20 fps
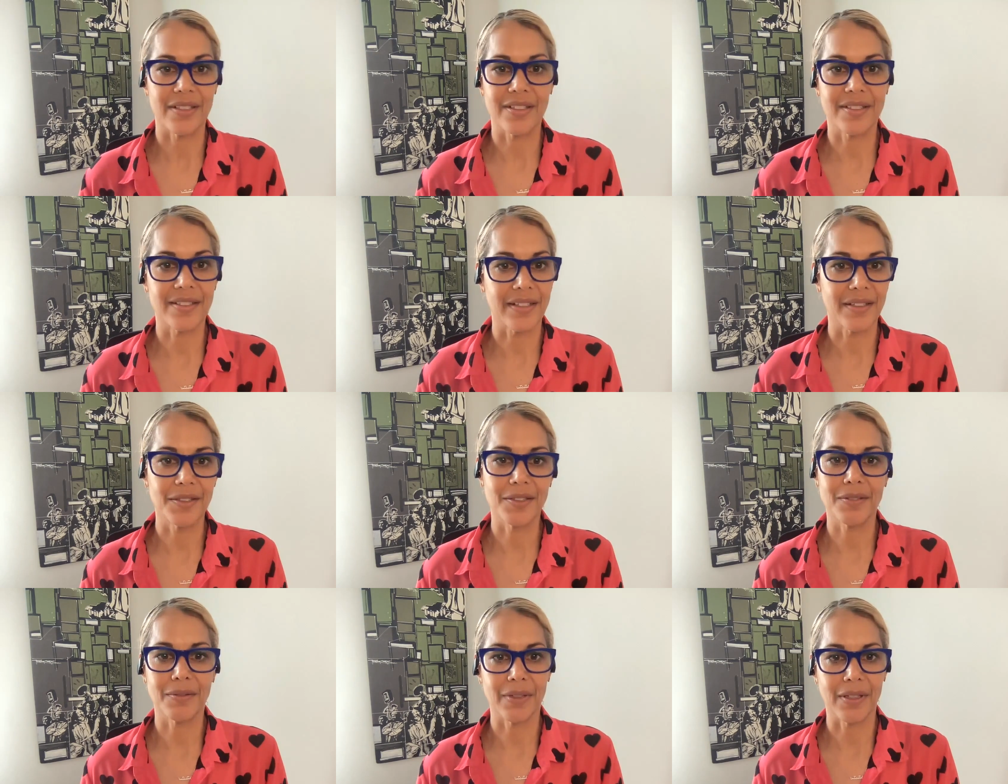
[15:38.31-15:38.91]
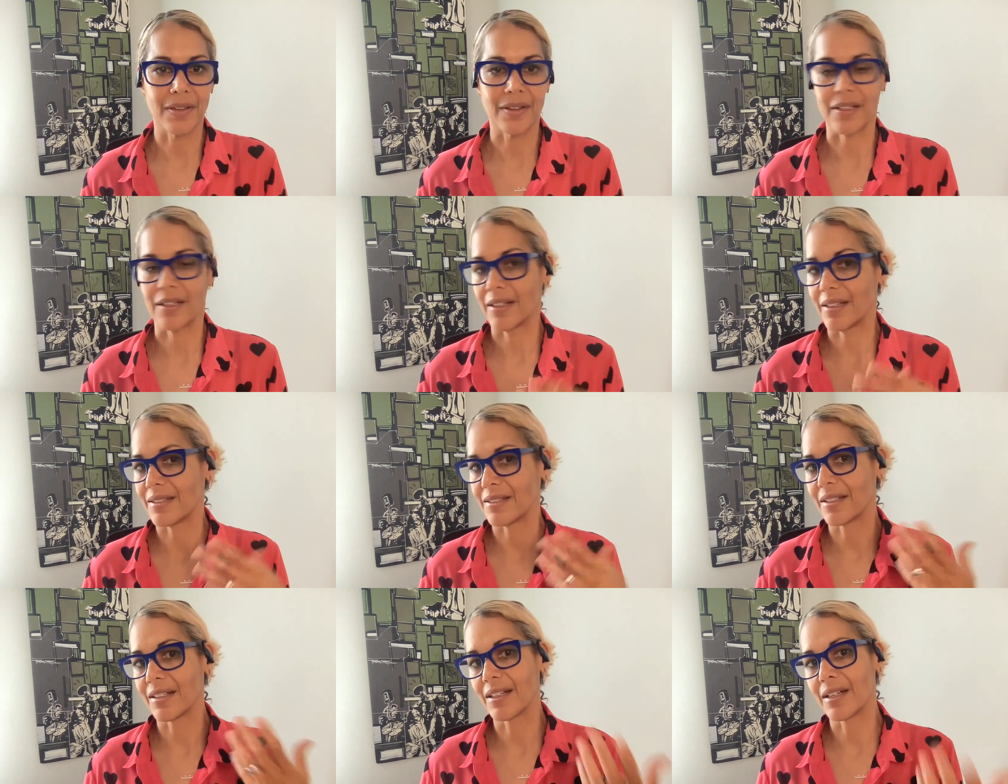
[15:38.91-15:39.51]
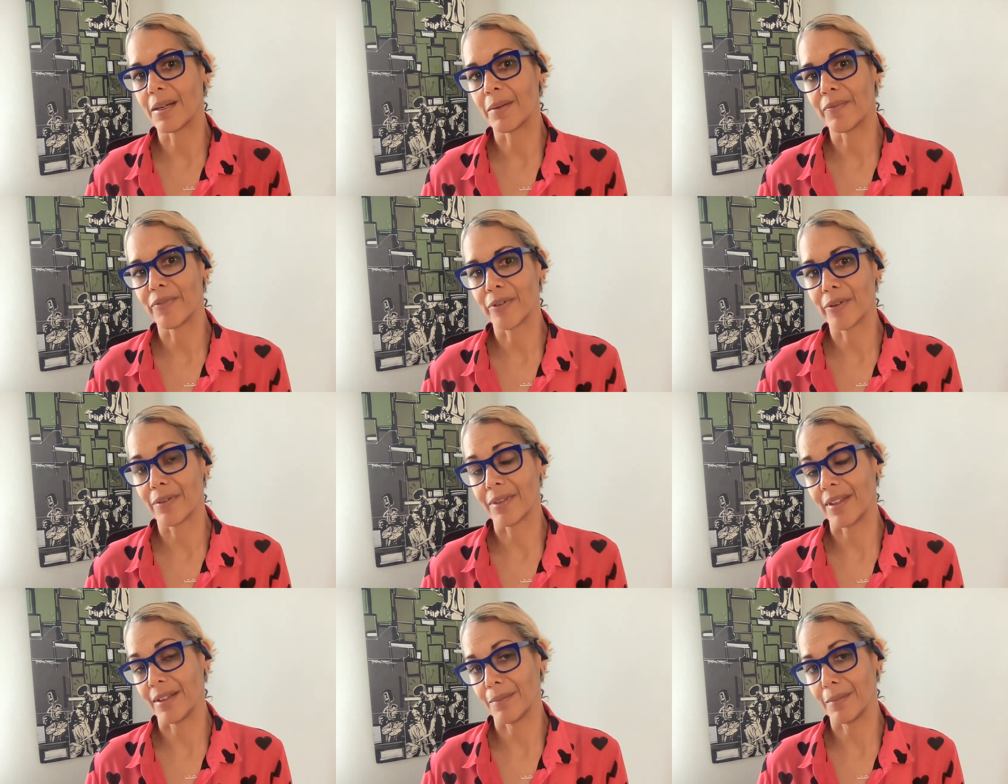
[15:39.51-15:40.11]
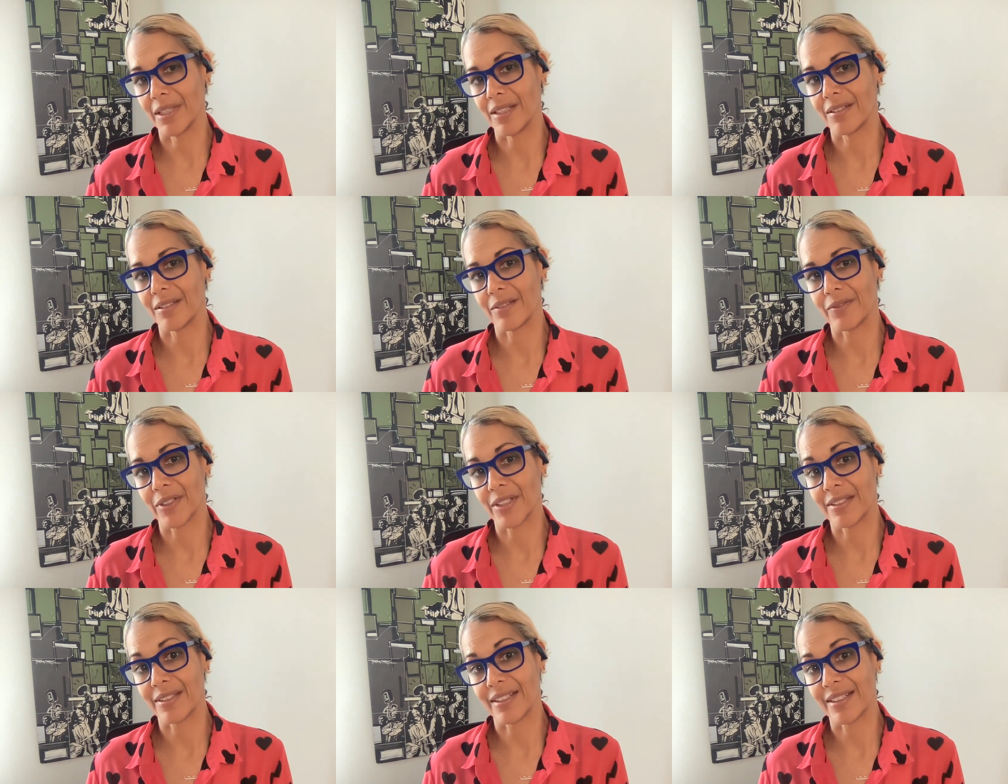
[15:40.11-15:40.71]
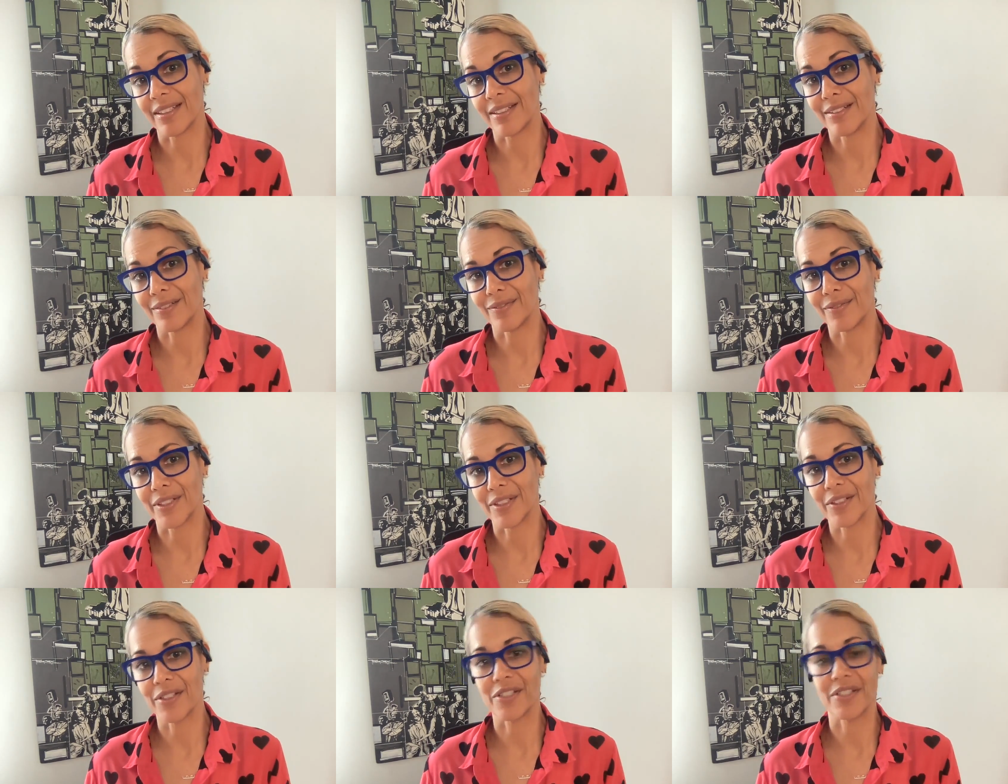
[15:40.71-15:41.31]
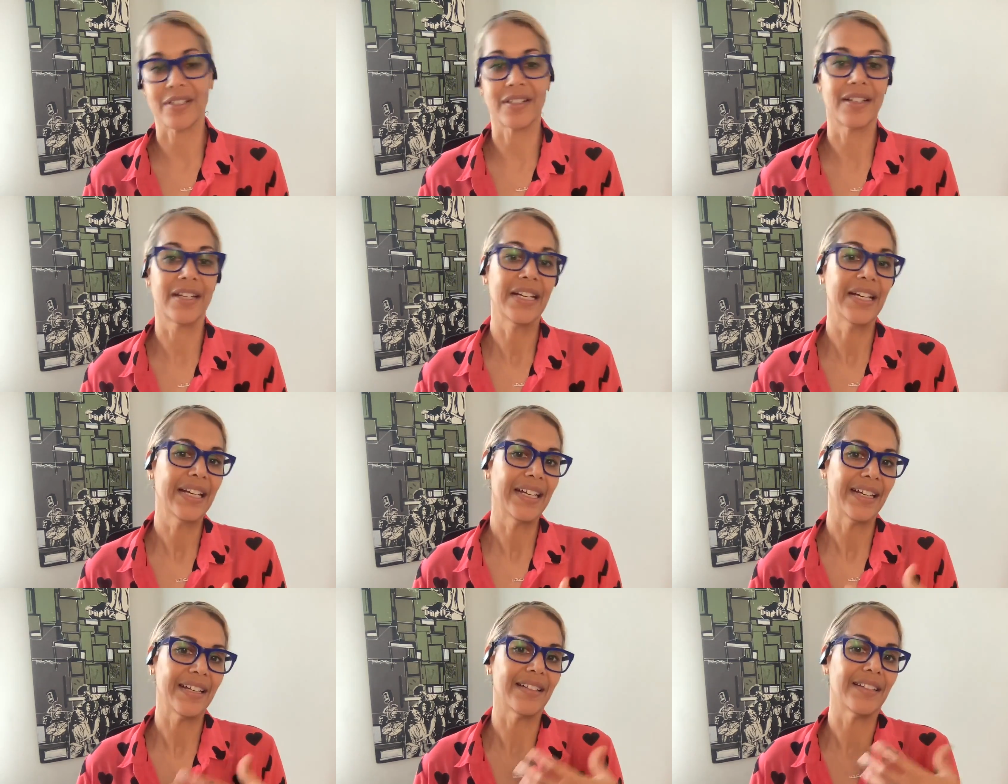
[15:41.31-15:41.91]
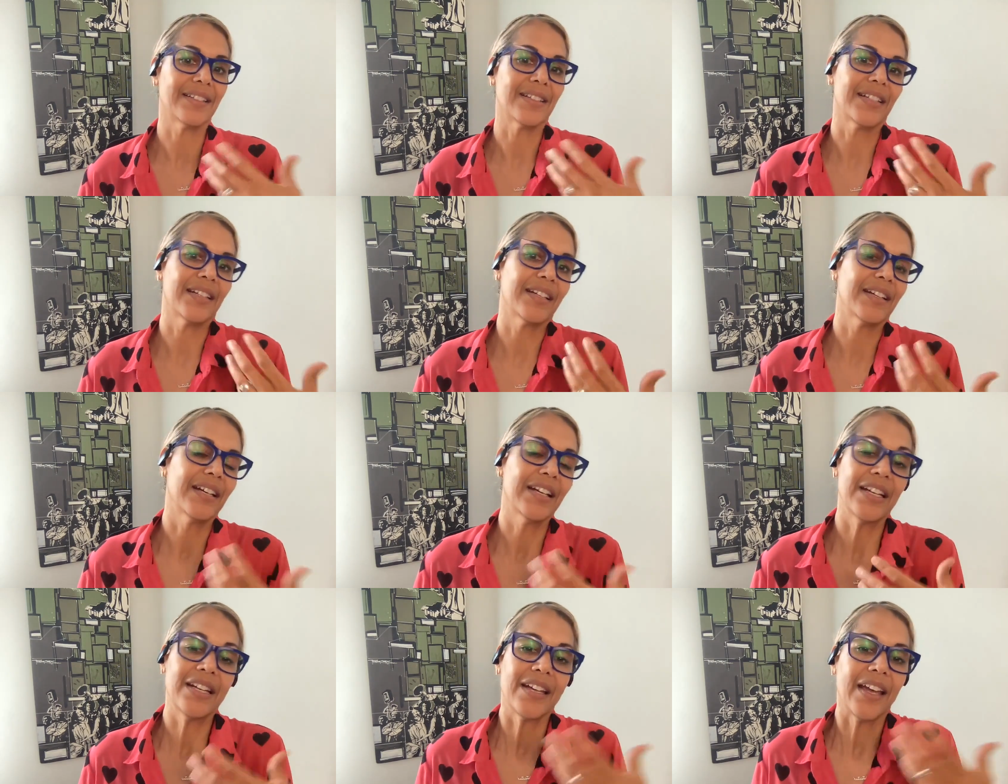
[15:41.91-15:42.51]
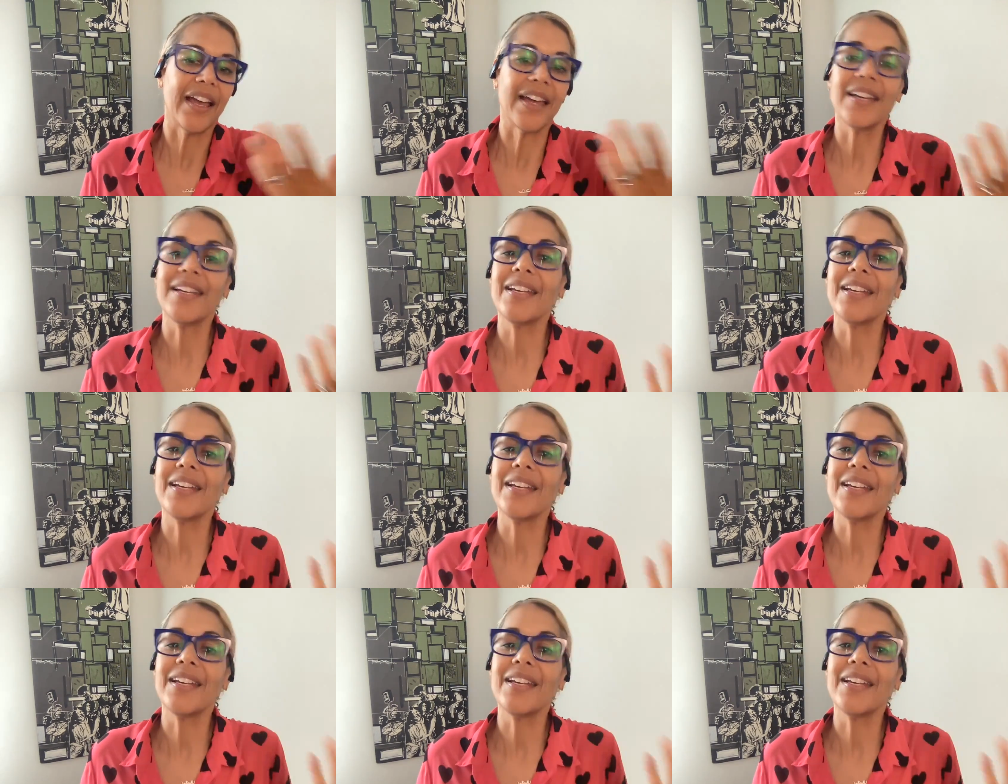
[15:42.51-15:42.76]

Is it a sensory thing? Is it a comfort thing because of executive function? Is it